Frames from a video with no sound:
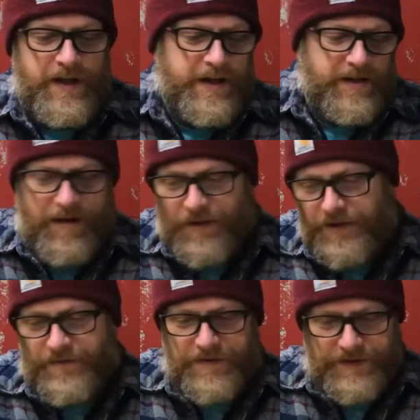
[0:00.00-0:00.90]
and all
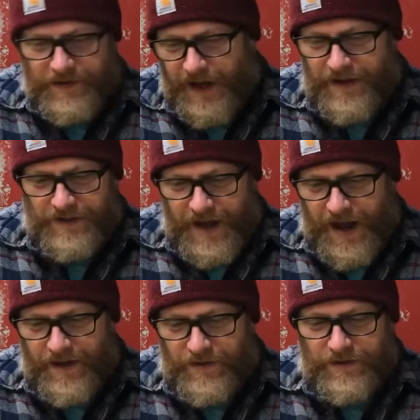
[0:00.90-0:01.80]
different
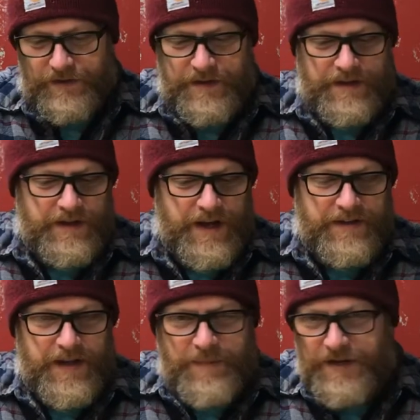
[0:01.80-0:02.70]
styles, and
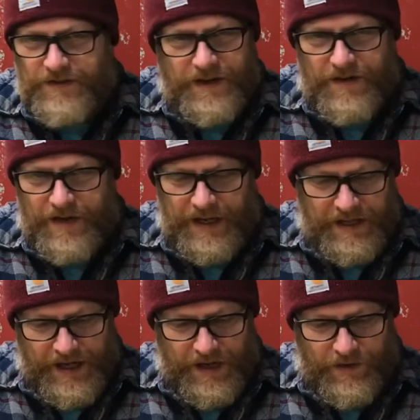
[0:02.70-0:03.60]
they piece together like
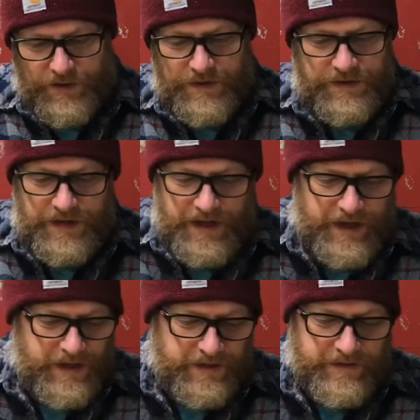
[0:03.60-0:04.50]
Legos,
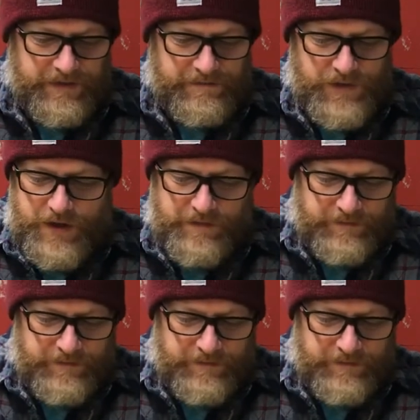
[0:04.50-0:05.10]
and you can